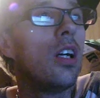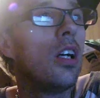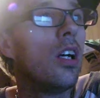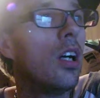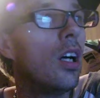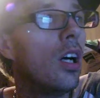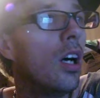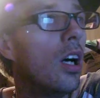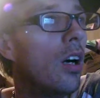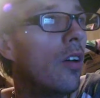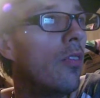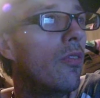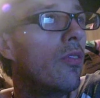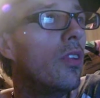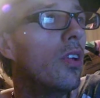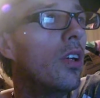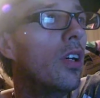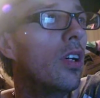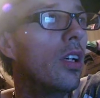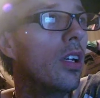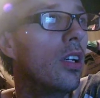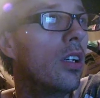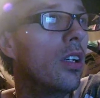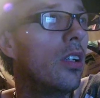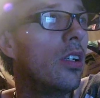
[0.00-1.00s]
of
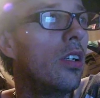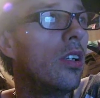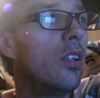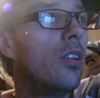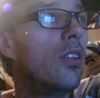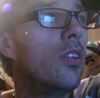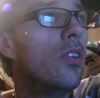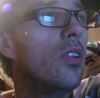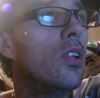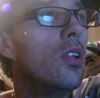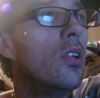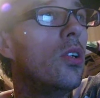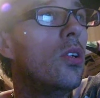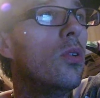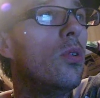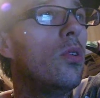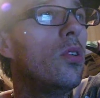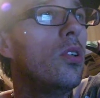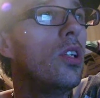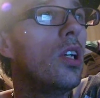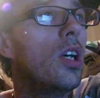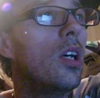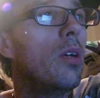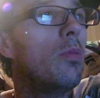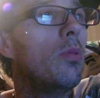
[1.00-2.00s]
the new
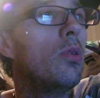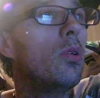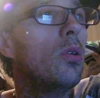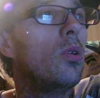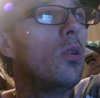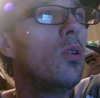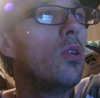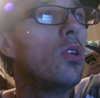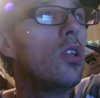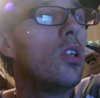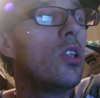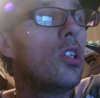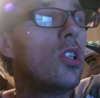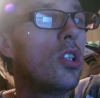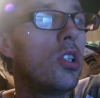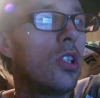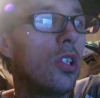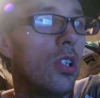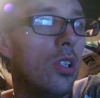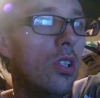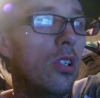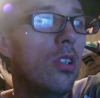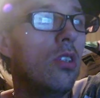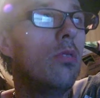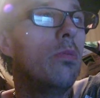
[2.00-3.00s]
double
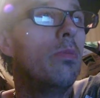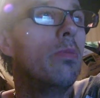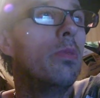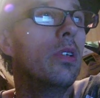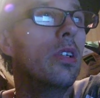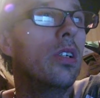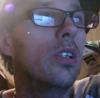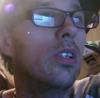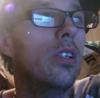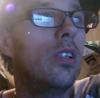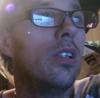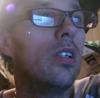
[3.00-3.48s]
chalupa.